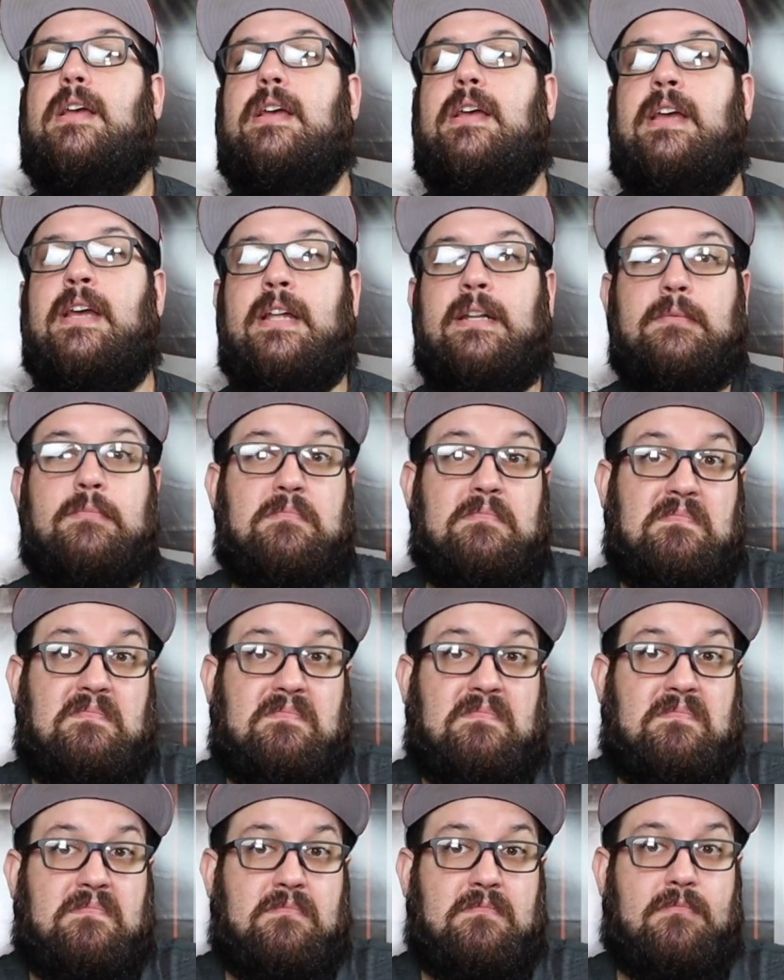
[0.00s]
and
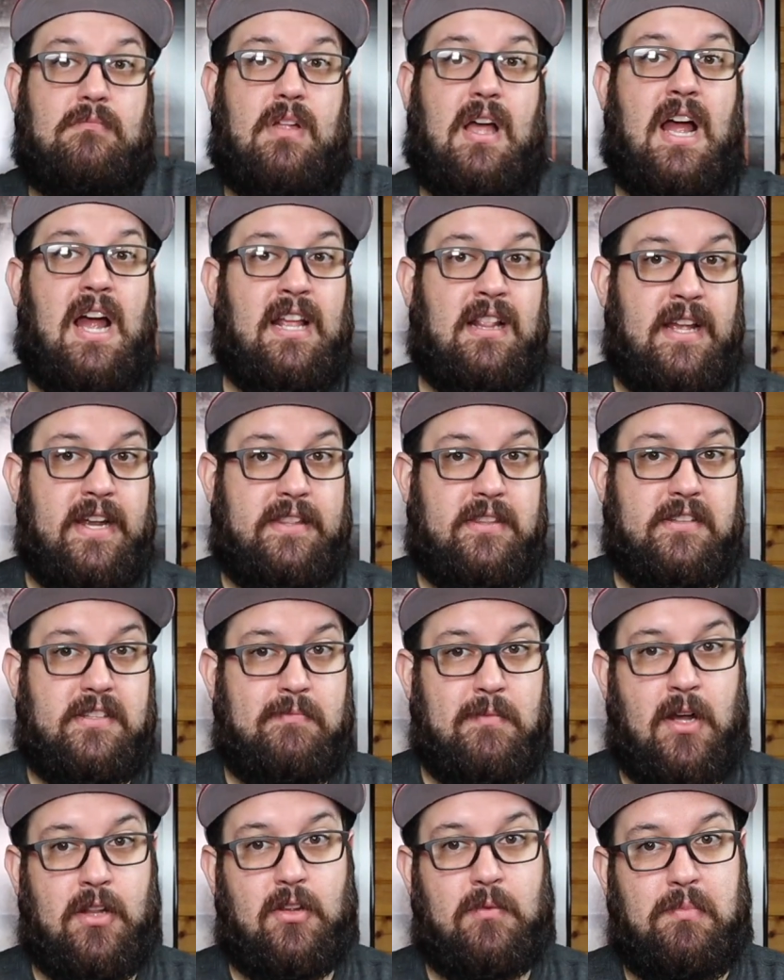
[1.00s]
I like the
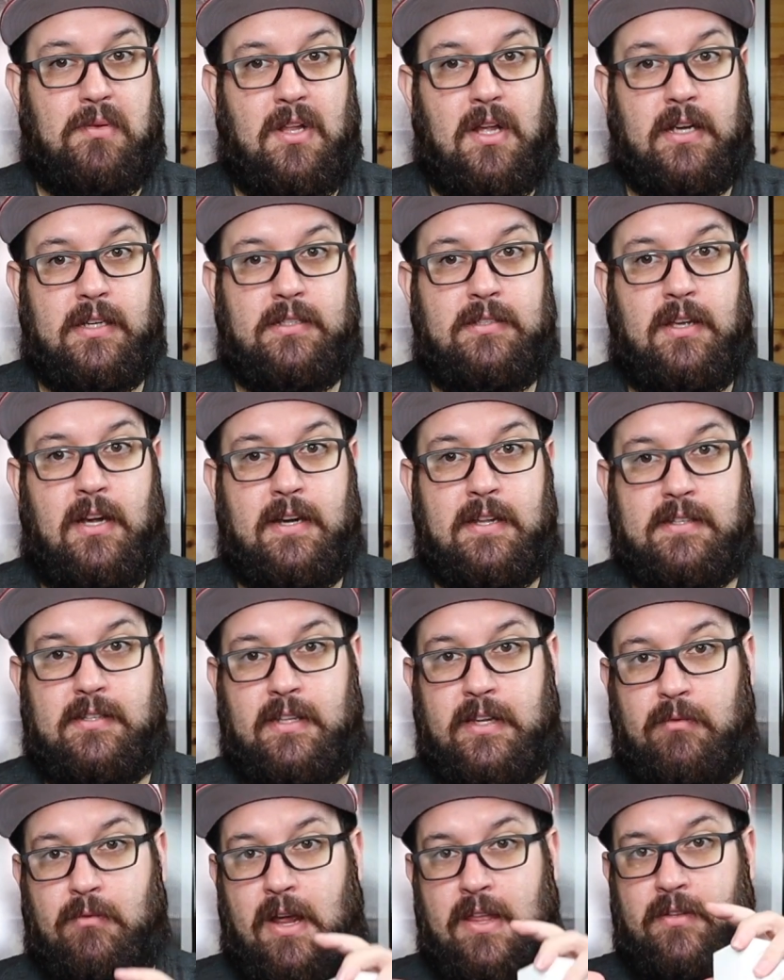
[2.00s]
smaller plugs,
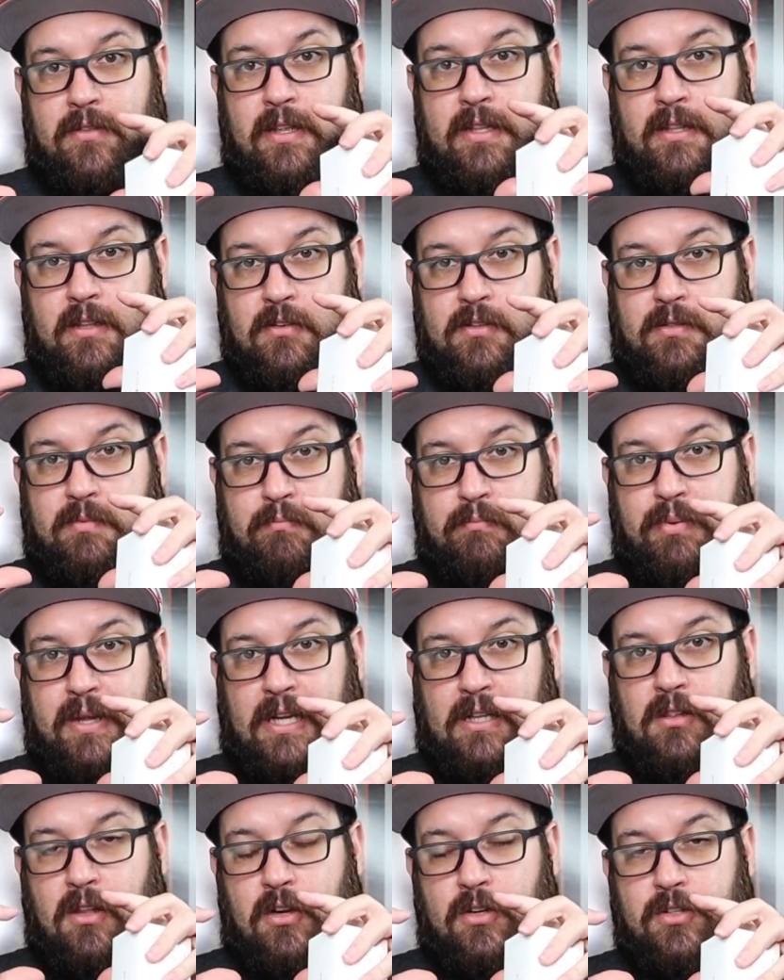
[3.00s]
honestly, rather than those
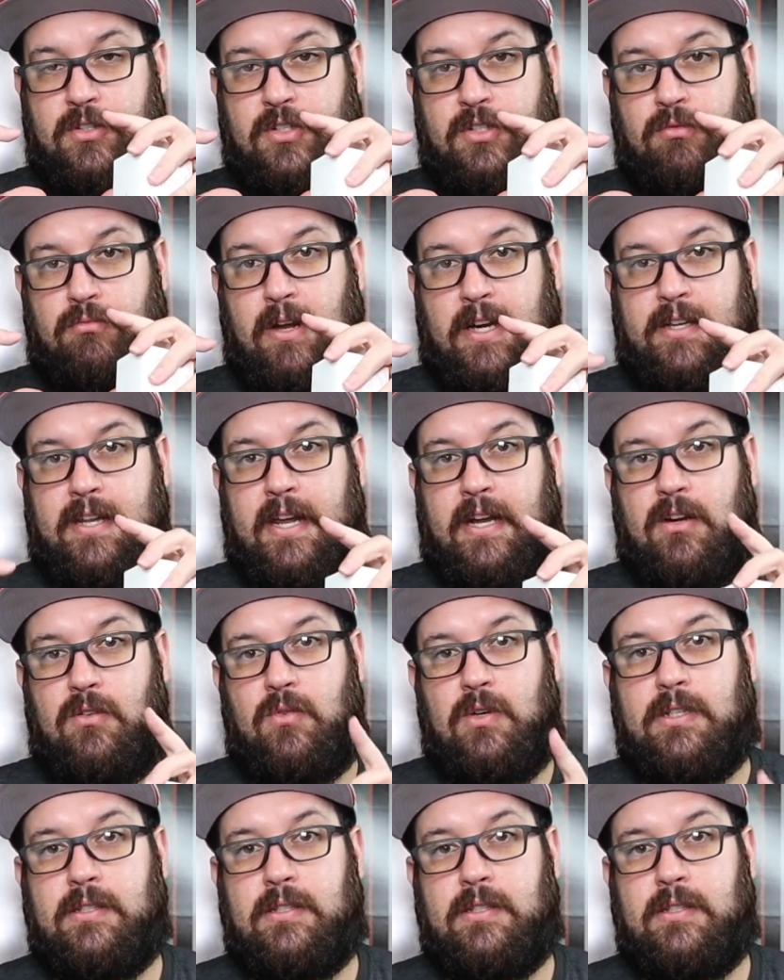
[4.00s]
big, large rectangle